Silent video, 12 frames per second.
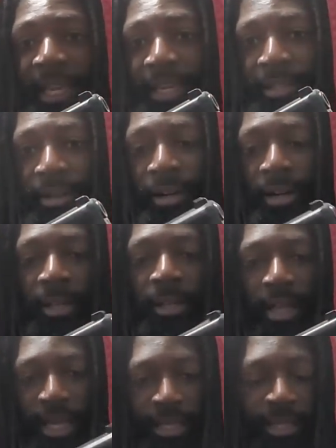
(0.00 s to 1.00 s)
XR
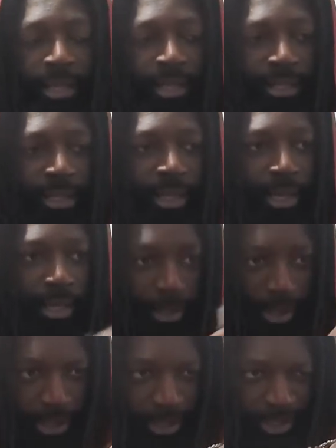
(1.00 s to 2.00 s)
night sights.
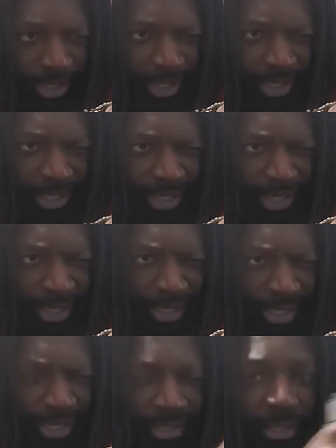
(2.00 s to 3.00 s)
So I actually like these night
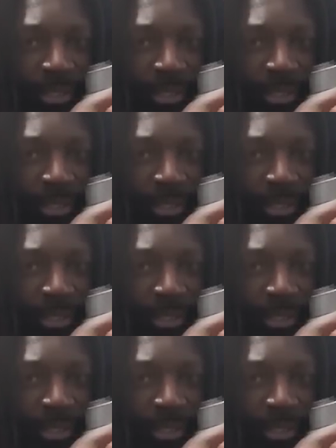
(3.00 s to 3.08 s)
sights.